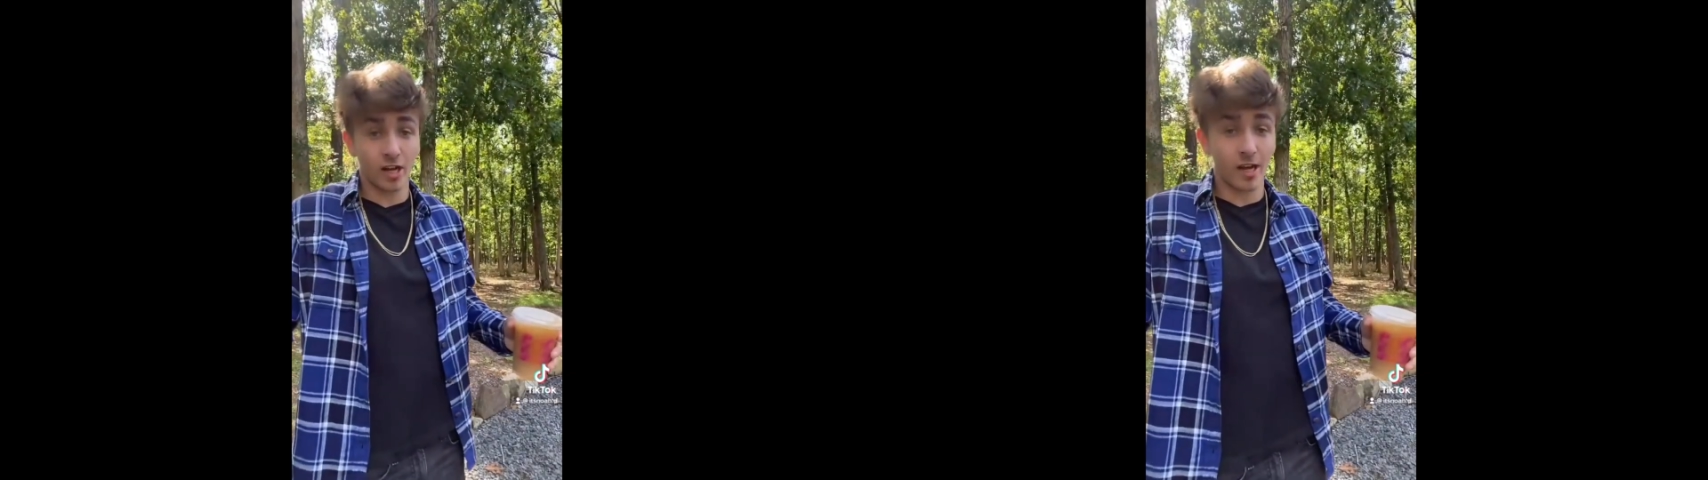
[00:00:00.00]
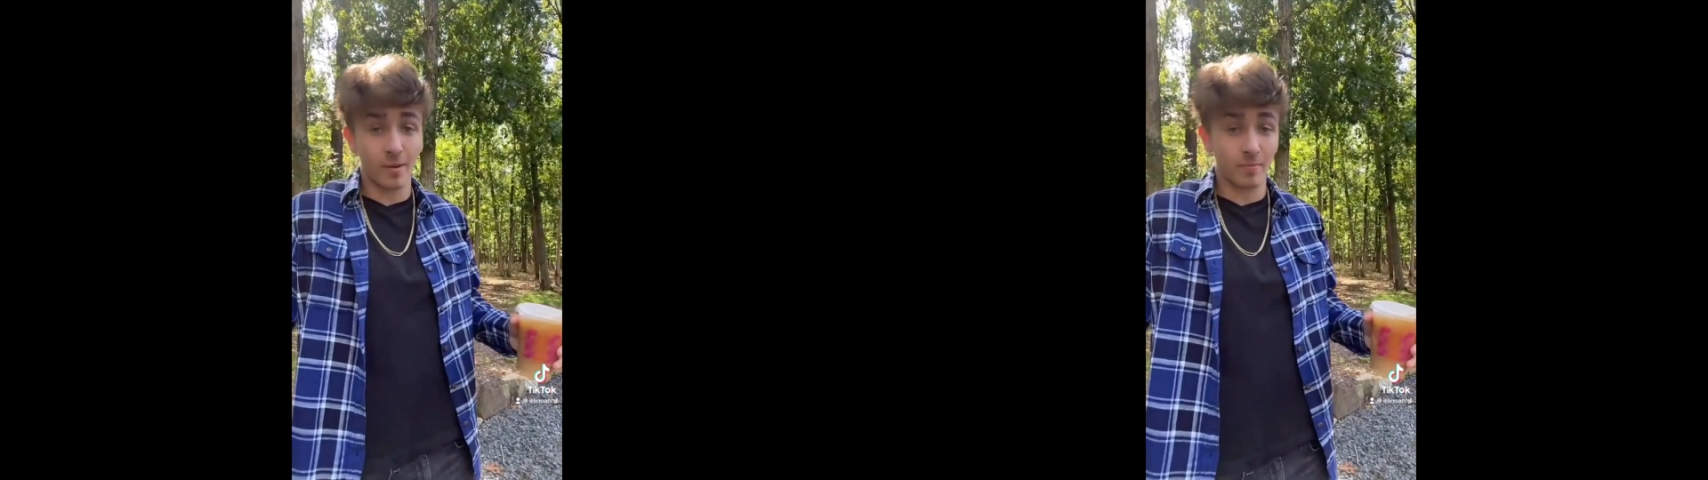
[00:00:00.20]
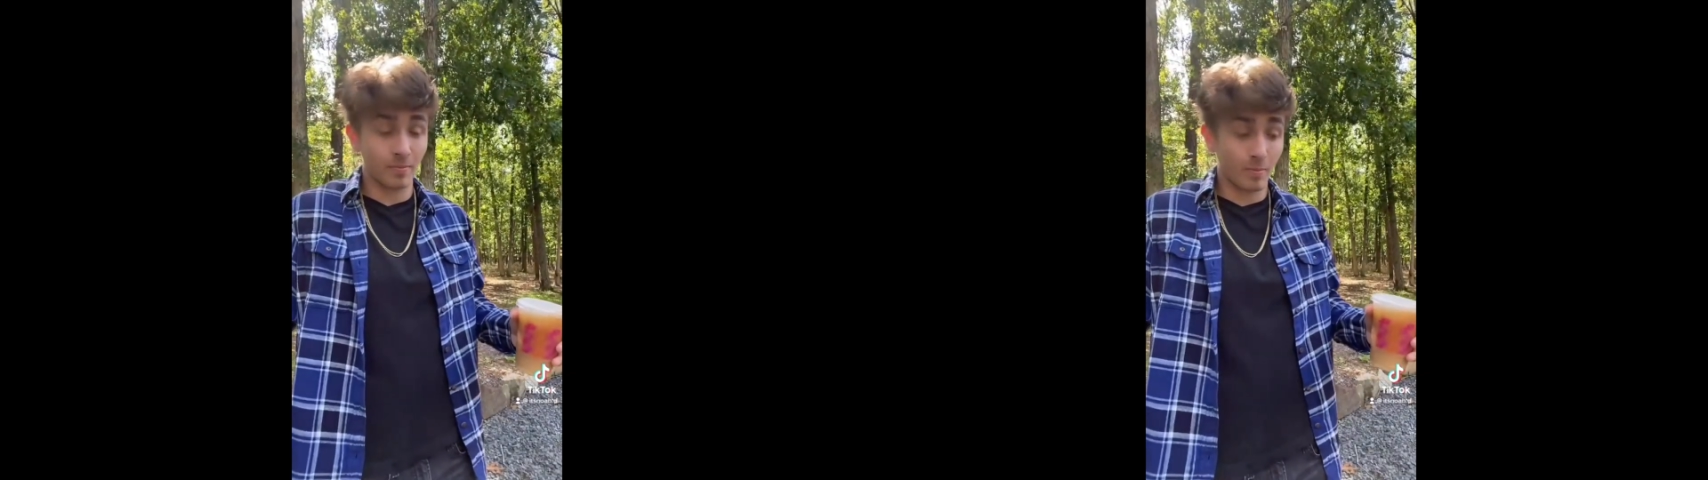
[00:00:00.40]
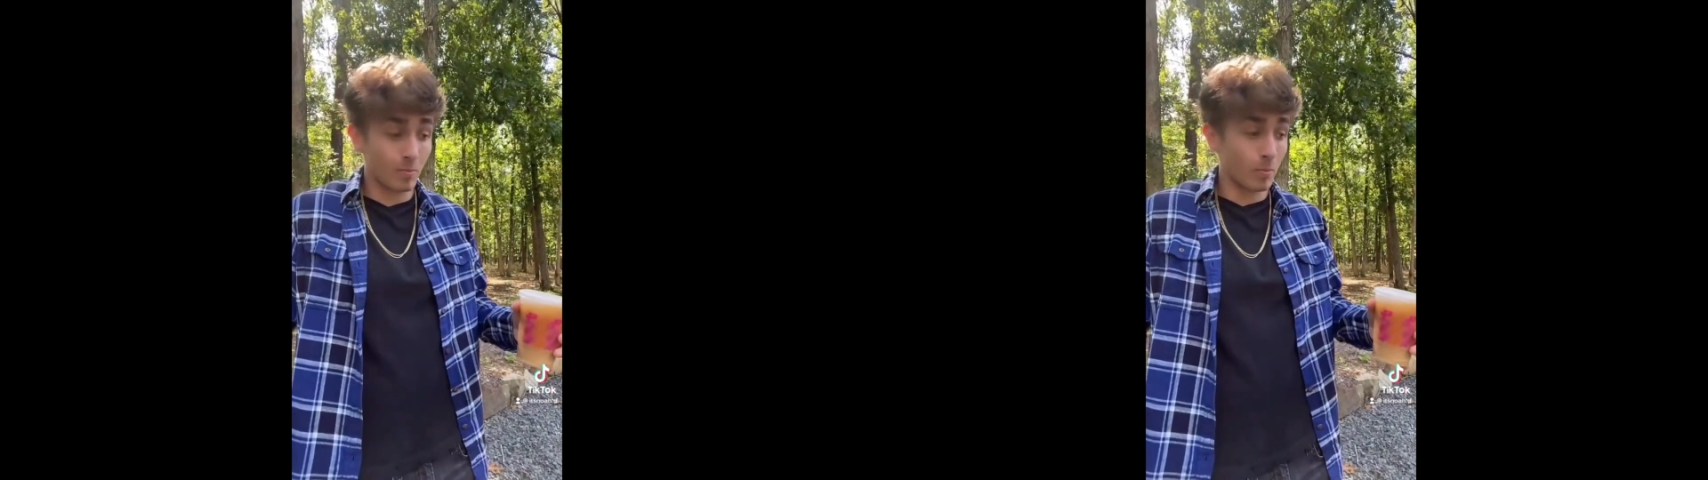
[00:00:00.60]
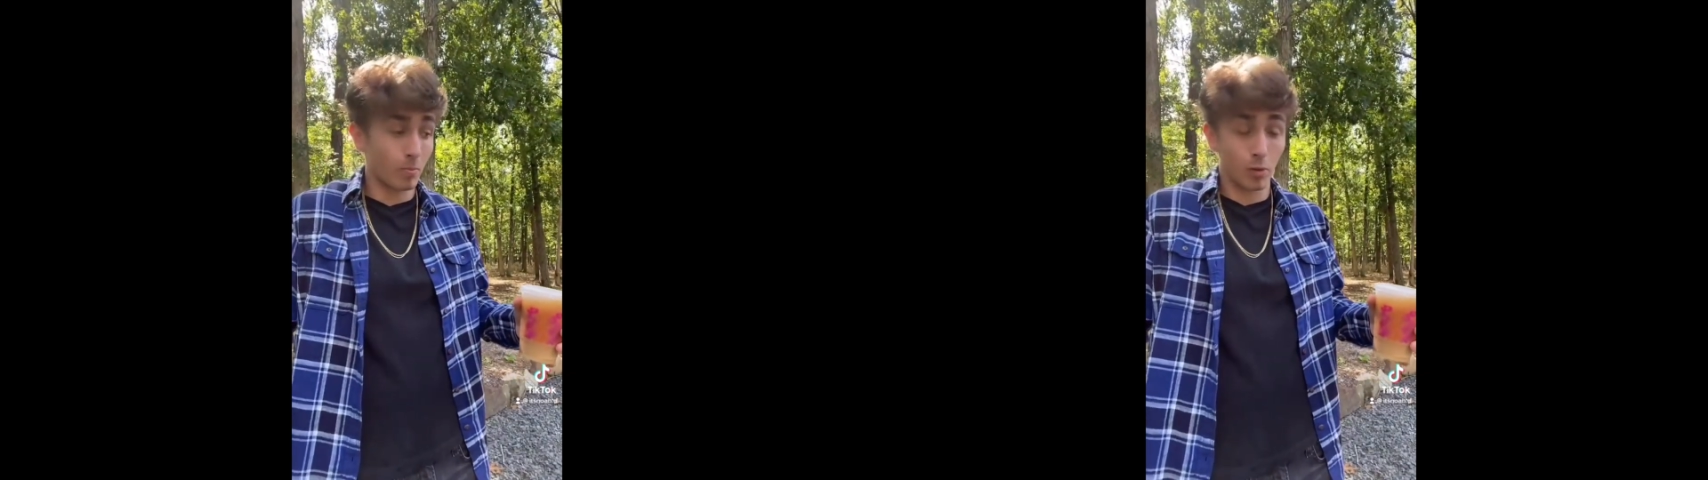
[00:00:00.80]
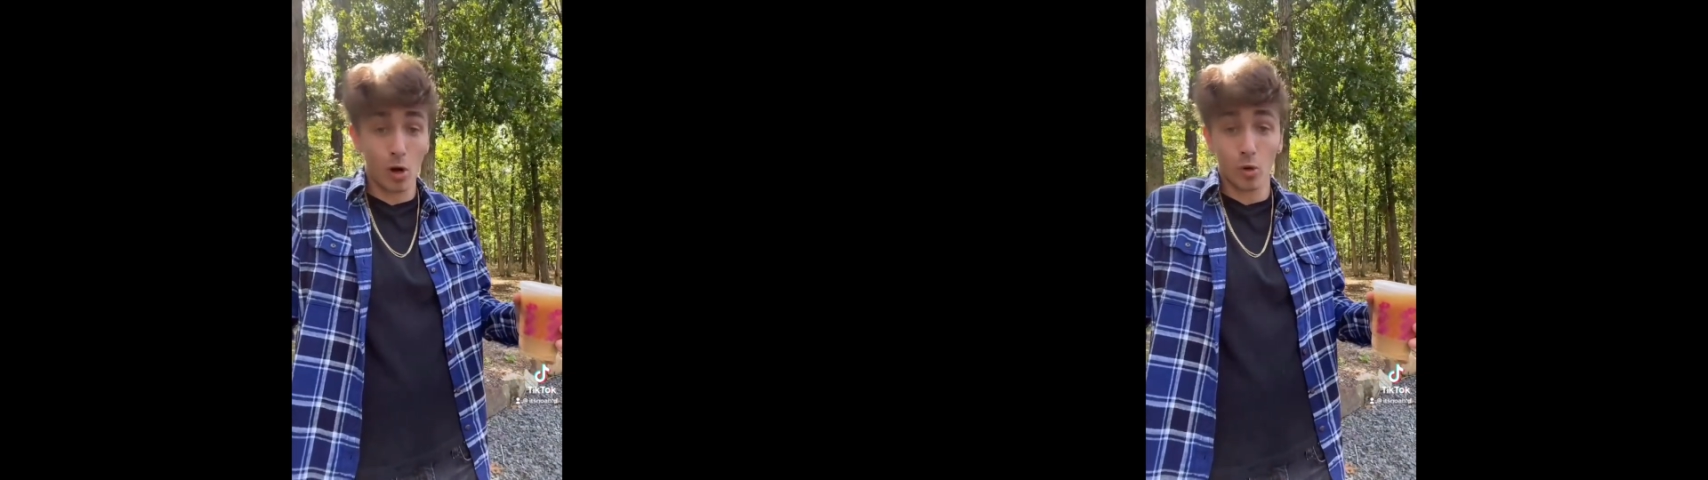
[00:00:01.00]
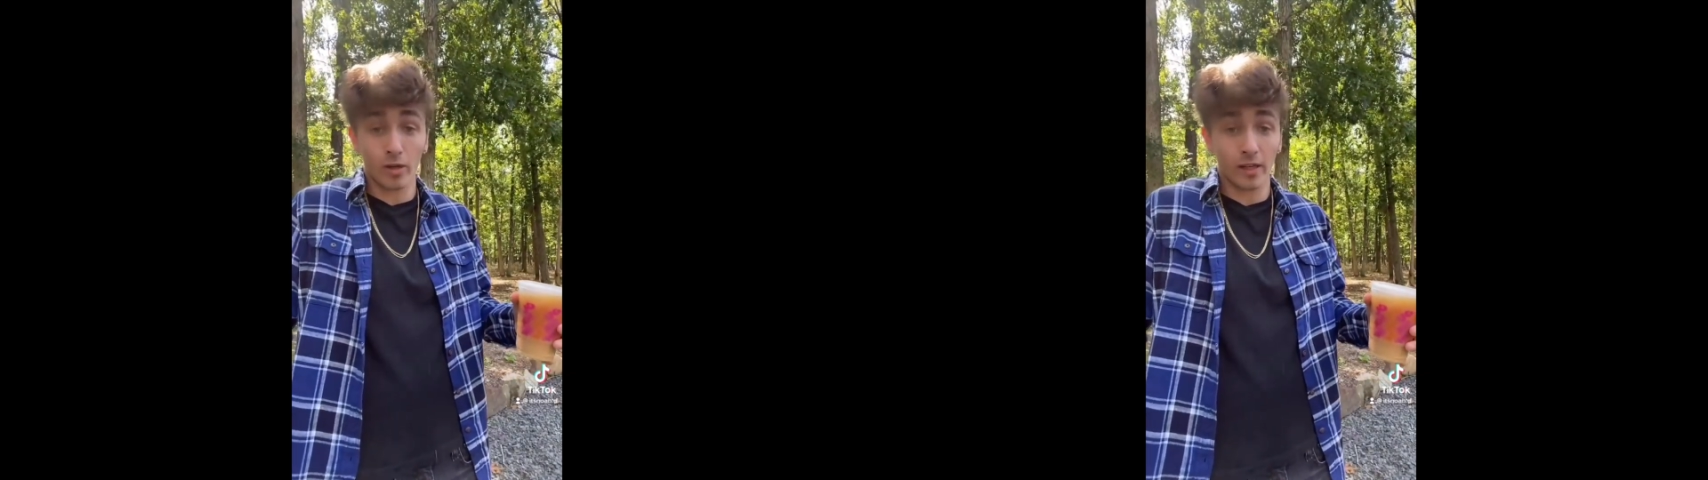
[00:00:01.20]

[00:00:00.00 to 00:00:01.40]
I am broke,